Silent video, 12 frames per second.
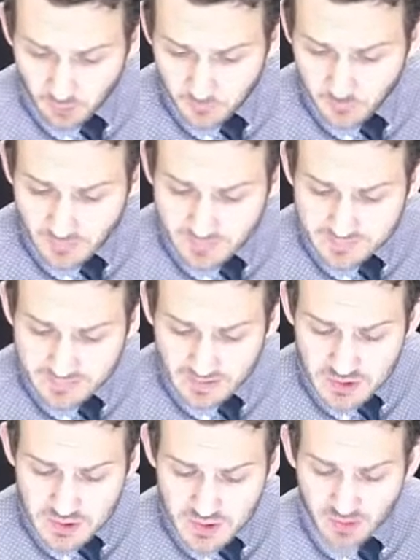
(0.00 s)
right, our price
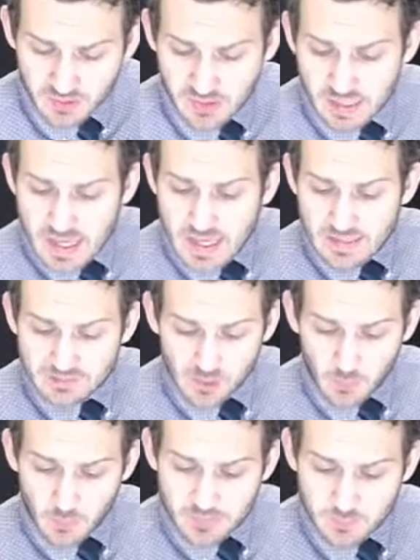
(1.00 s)
next year
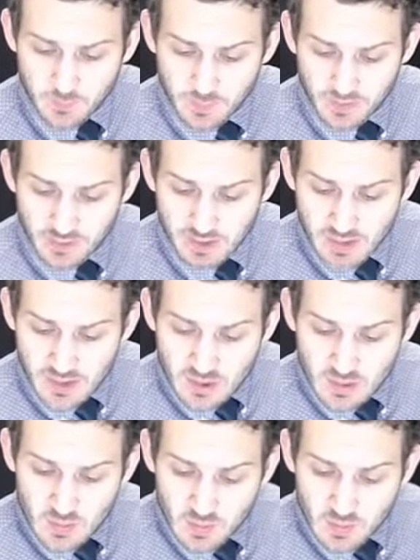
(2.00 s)
is going to be